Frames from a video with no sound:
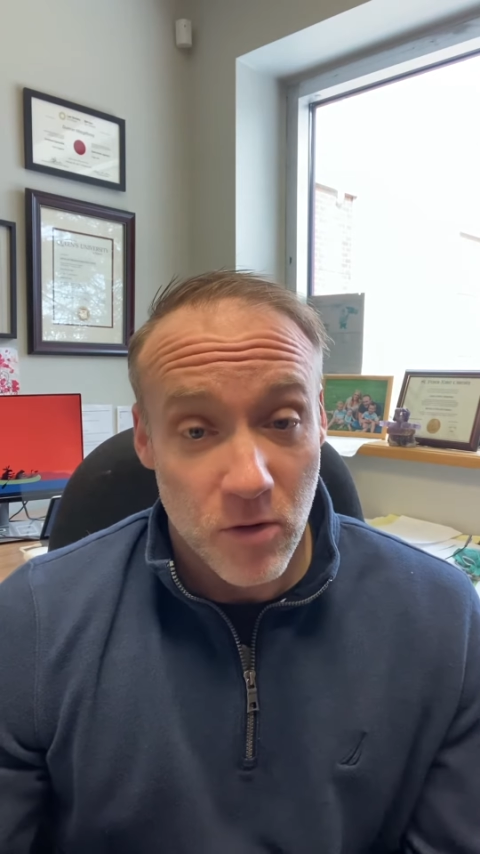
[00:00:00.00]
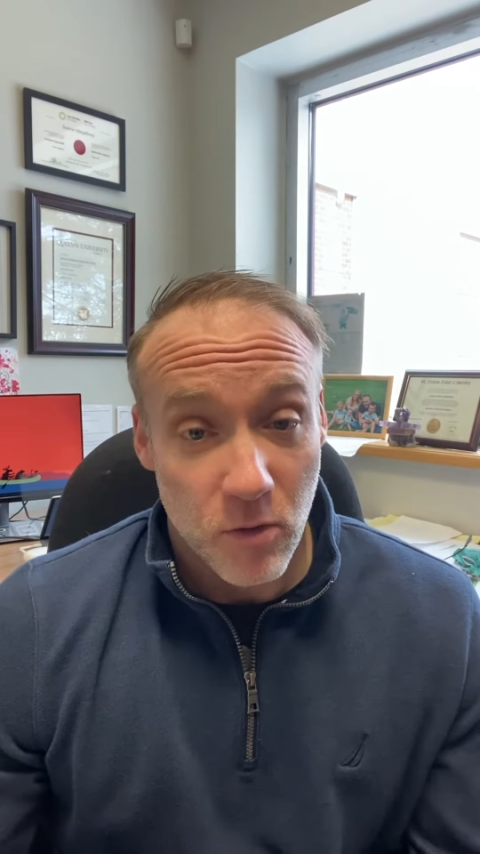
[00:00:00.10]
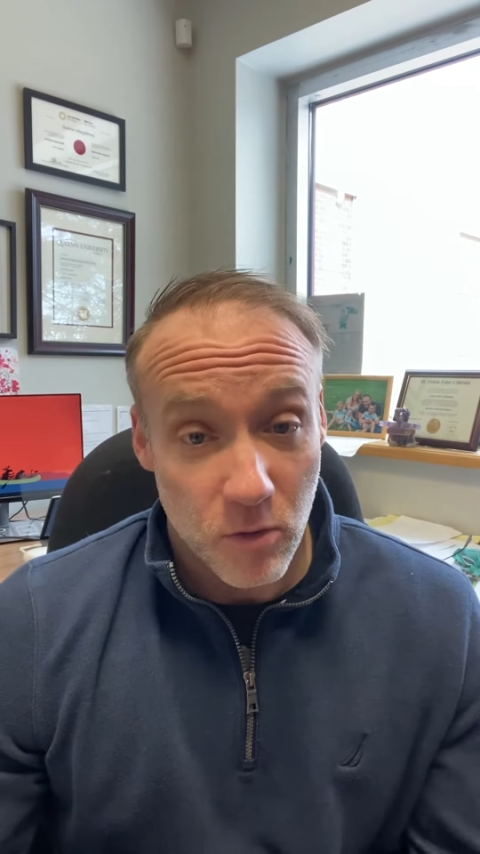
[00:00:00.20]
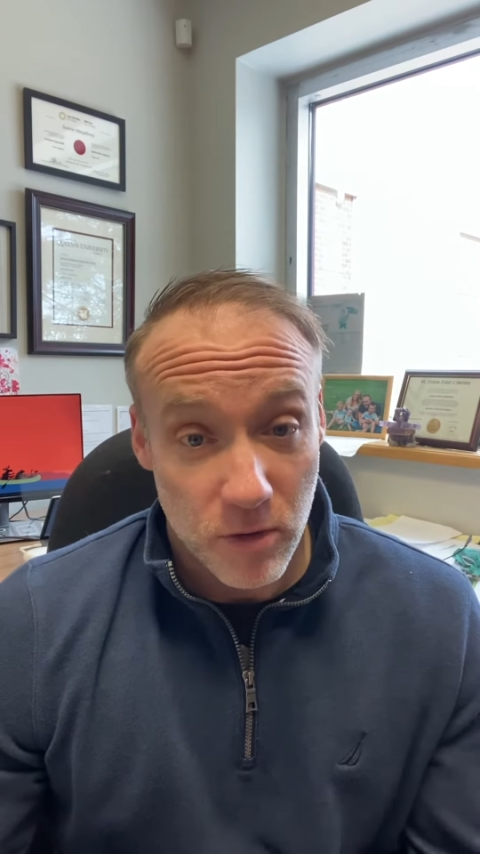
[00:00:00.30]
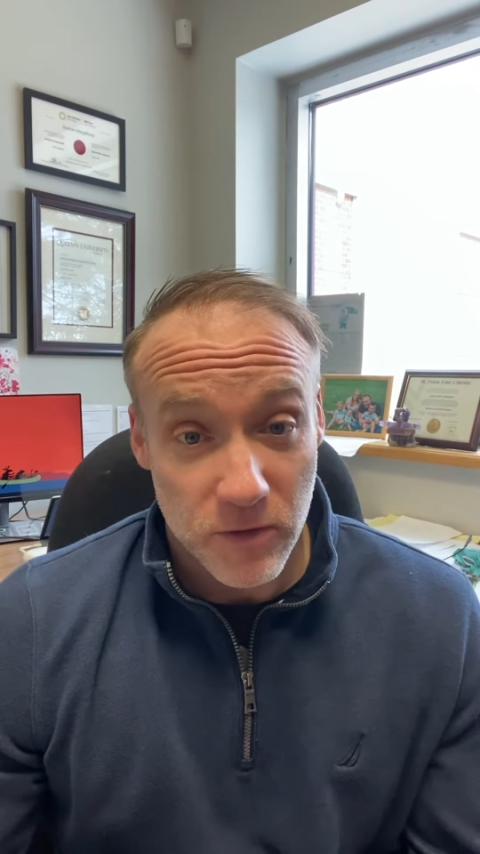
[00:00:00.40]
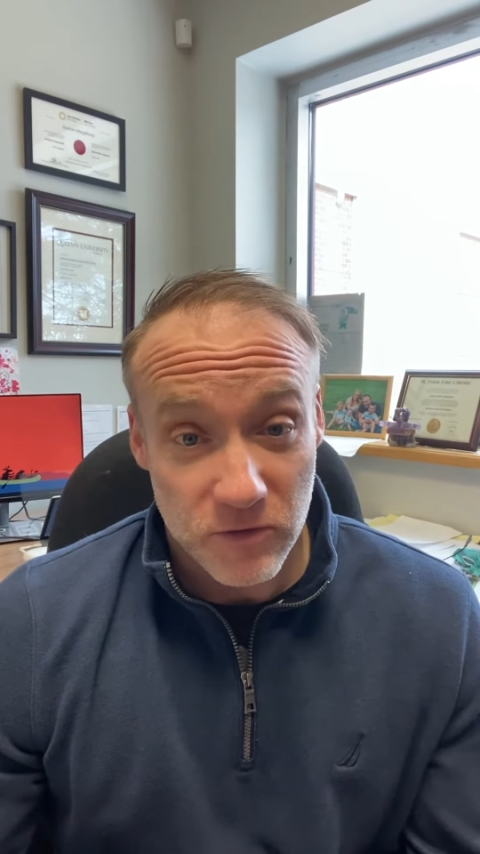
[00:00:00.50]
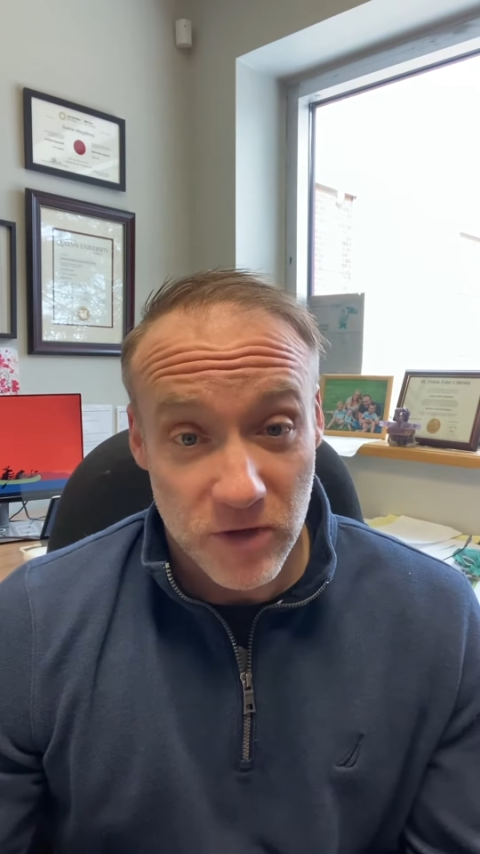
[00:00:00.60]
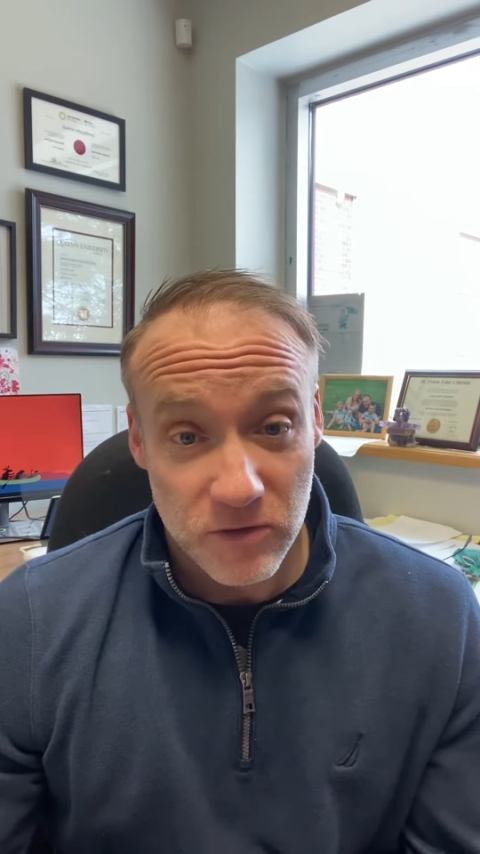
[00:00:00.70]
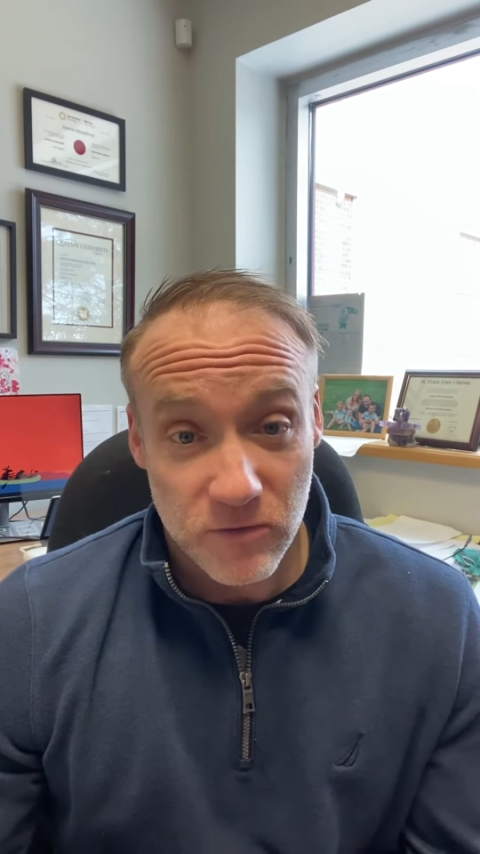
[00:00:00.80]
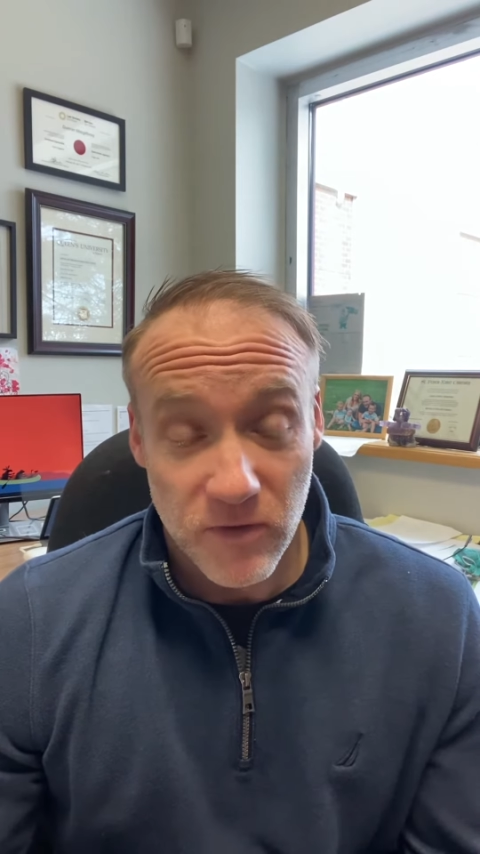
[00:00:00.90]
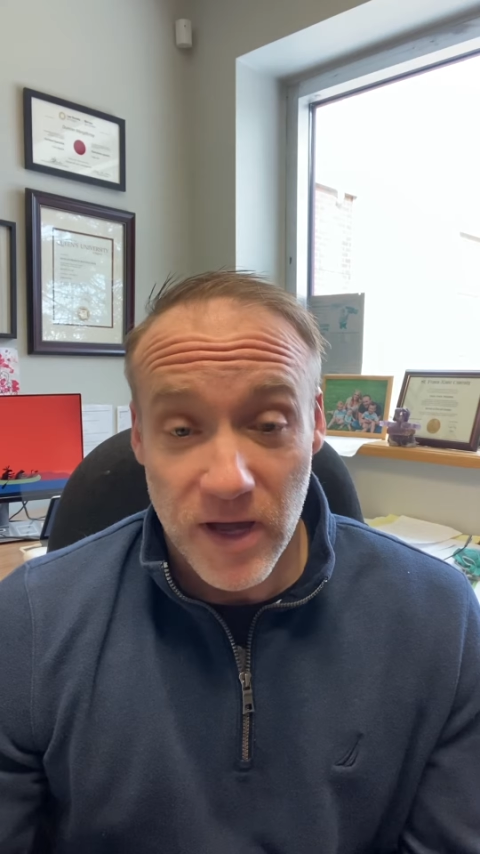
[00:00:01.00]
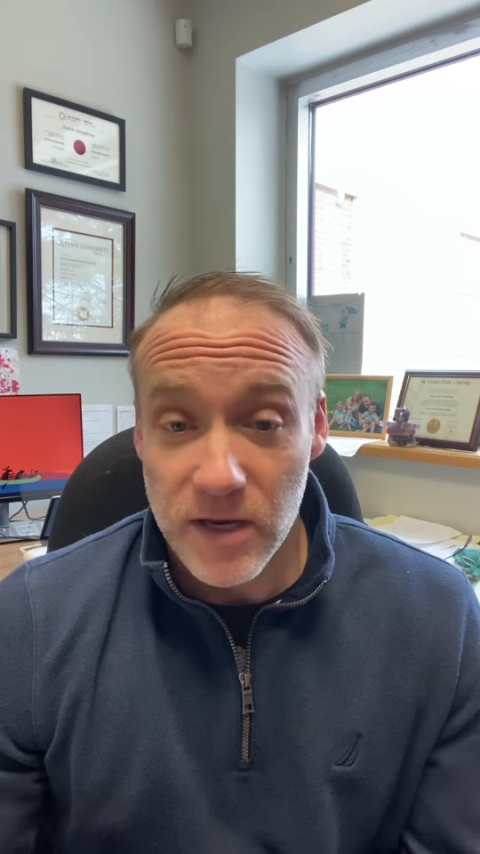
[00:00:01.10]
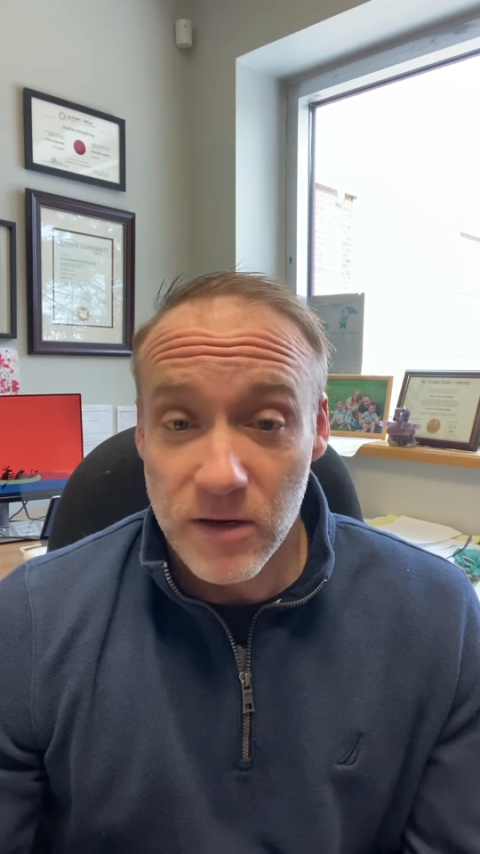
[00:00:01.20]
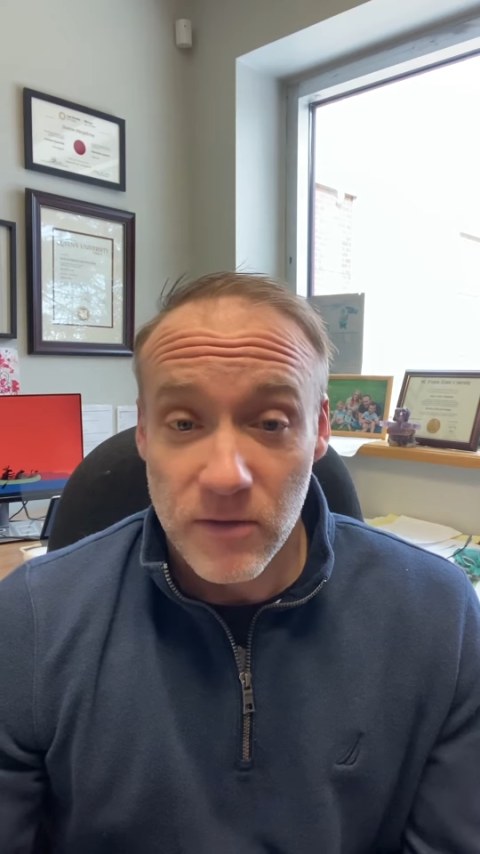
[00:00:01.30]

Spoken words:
or the judge could find